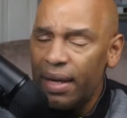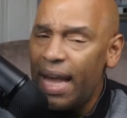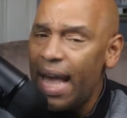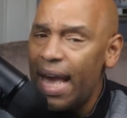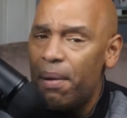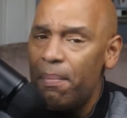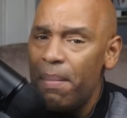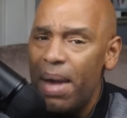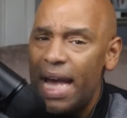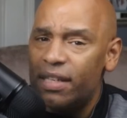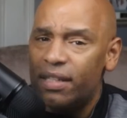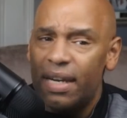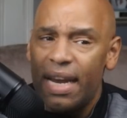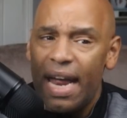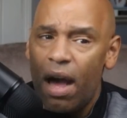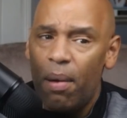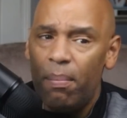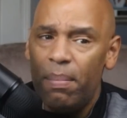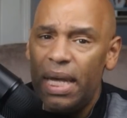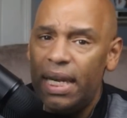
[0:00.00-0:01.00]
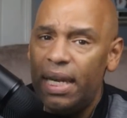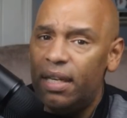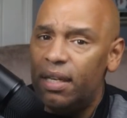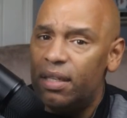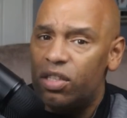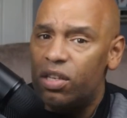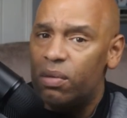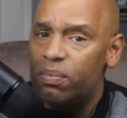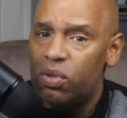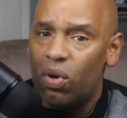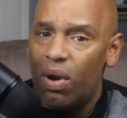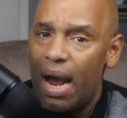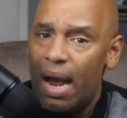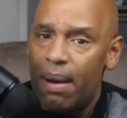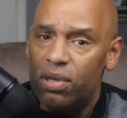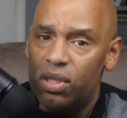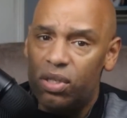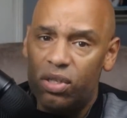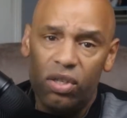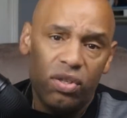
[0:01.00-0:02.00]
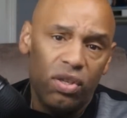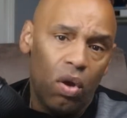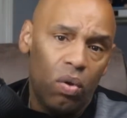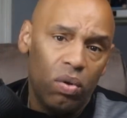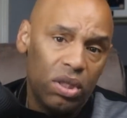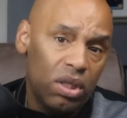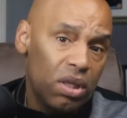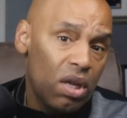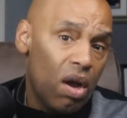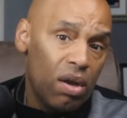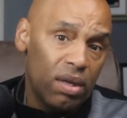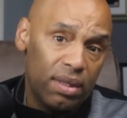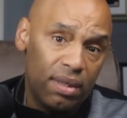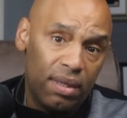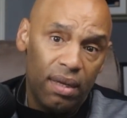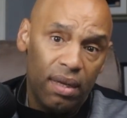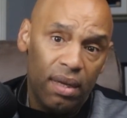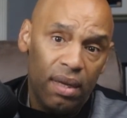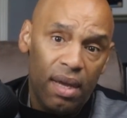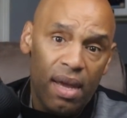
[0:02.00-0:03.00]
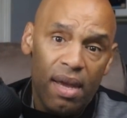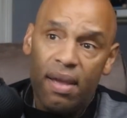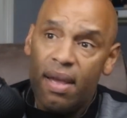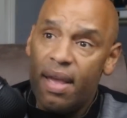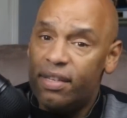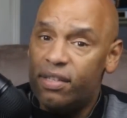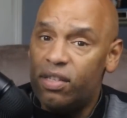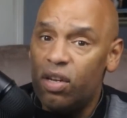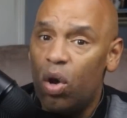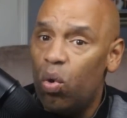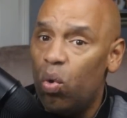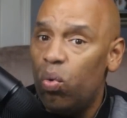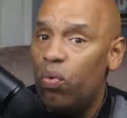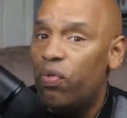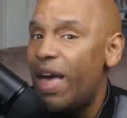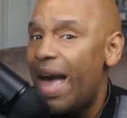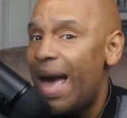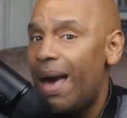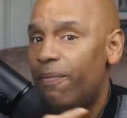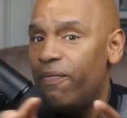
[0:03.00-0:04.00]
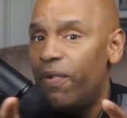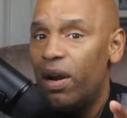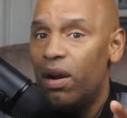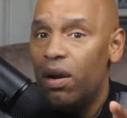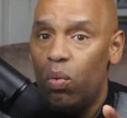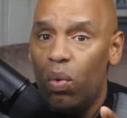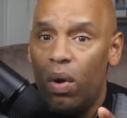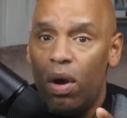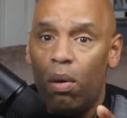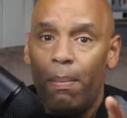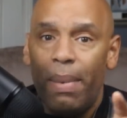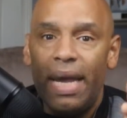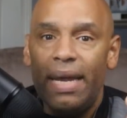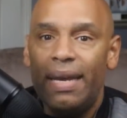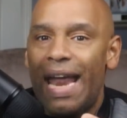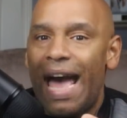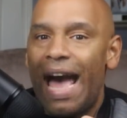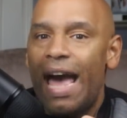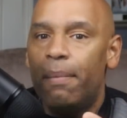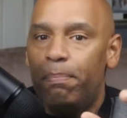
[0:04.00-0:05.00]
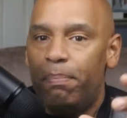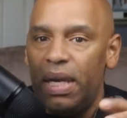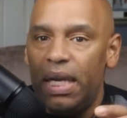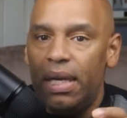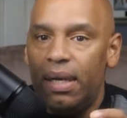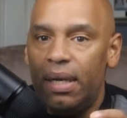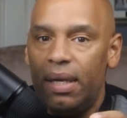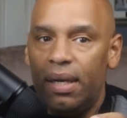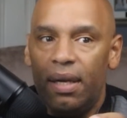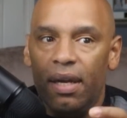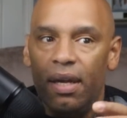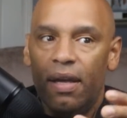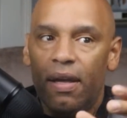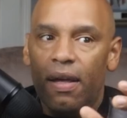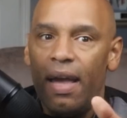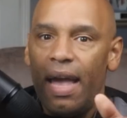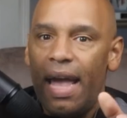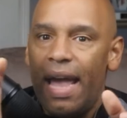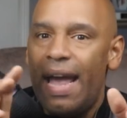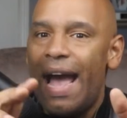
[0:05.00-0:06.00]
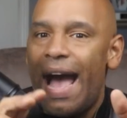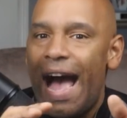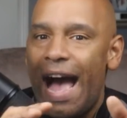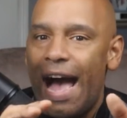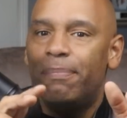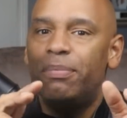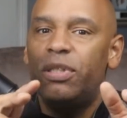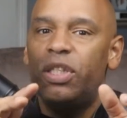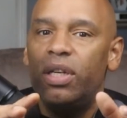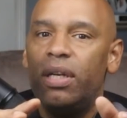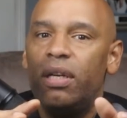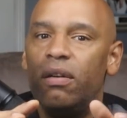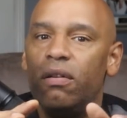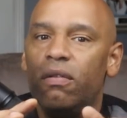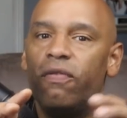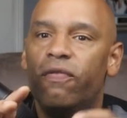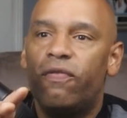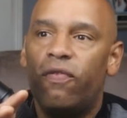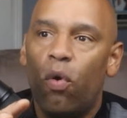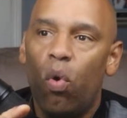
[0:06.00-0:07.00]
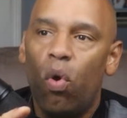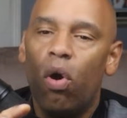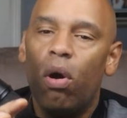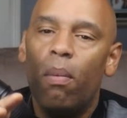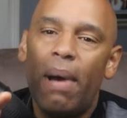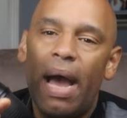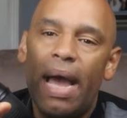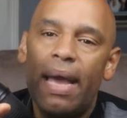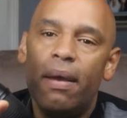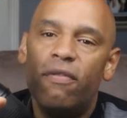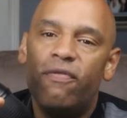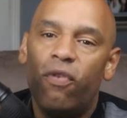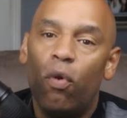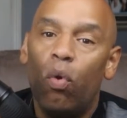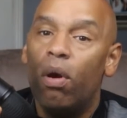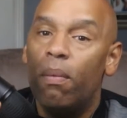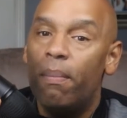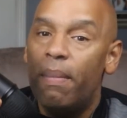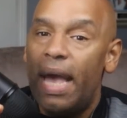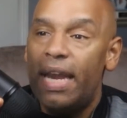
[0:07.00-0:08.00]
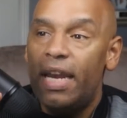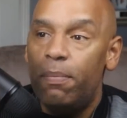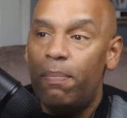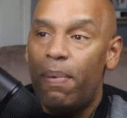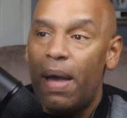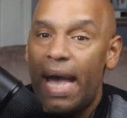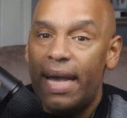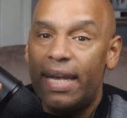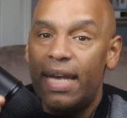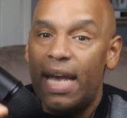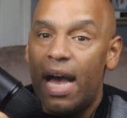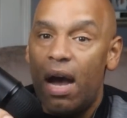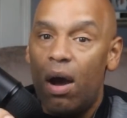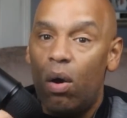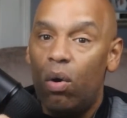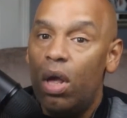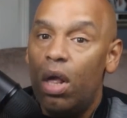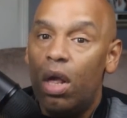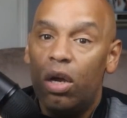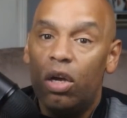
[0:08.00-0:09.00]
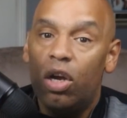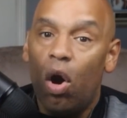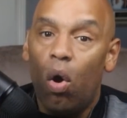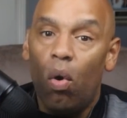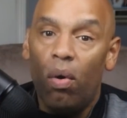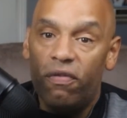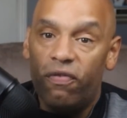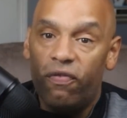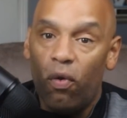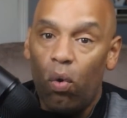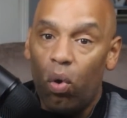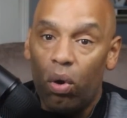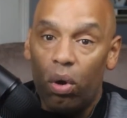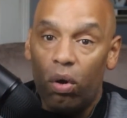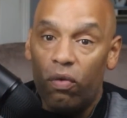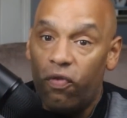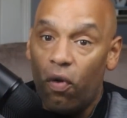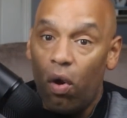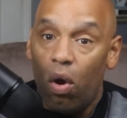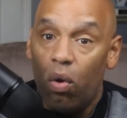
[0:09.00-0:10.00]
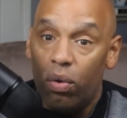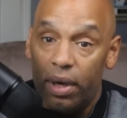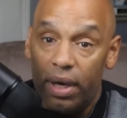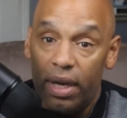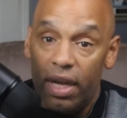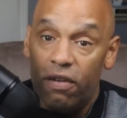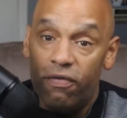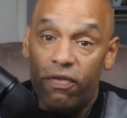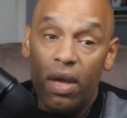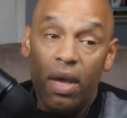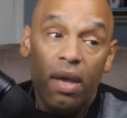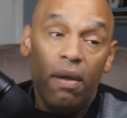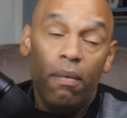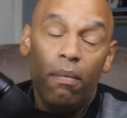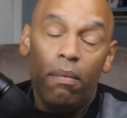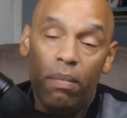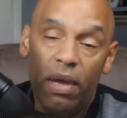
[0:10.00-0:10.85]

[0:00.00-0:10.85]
can't imagine how many subscribers DAZN has lost. So that very well may not be a option for my for Manny Pacquiao going for, forward. If